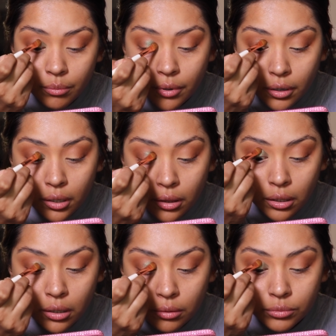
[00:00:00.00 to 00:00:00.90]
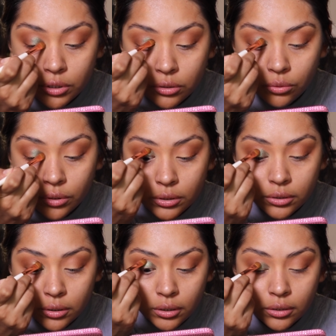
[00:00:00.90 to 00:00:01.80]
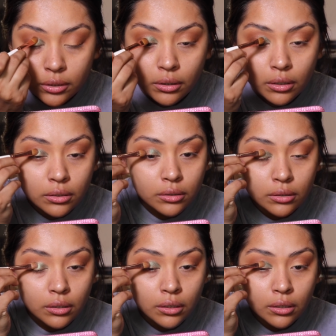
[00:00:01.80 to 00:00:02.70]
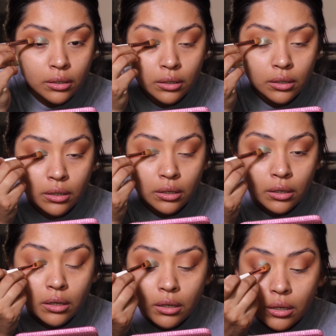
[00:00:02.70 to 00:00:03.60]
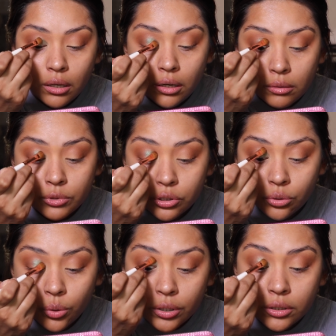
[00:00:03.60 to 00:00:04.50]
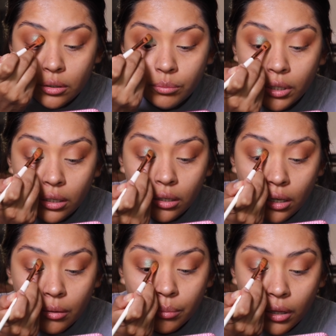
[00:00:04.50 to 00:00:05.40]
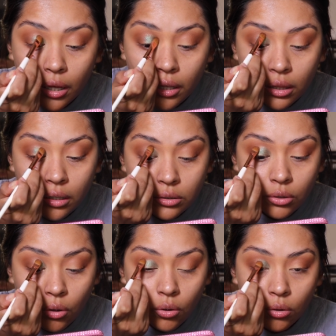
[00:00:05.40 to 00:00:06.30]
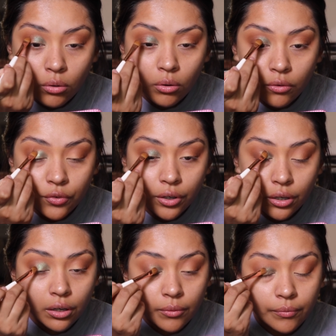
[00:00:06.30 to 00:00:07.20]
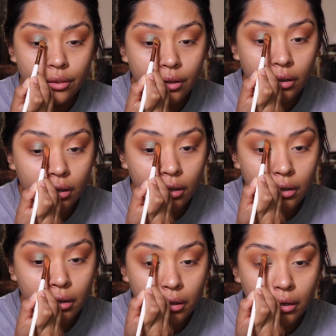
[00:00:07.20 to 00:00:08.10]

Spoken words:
But I think I'm just going to stick to this, and I'm just going to be applying this all over the lid.